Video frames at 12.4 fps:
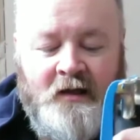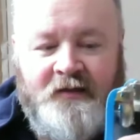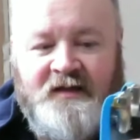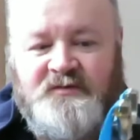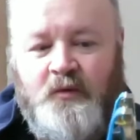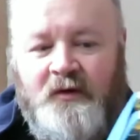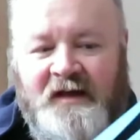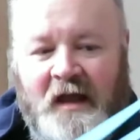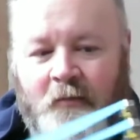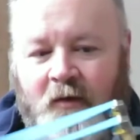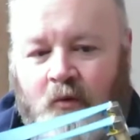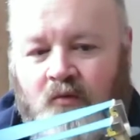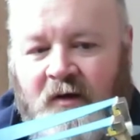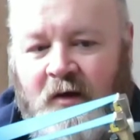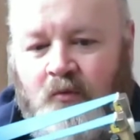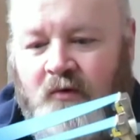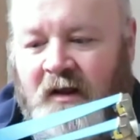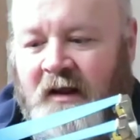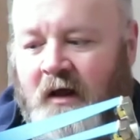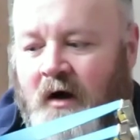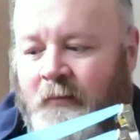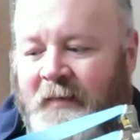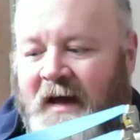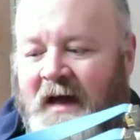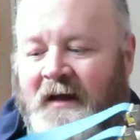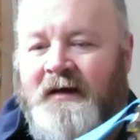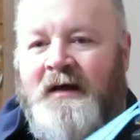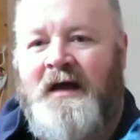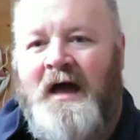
This one came with a really, really long band.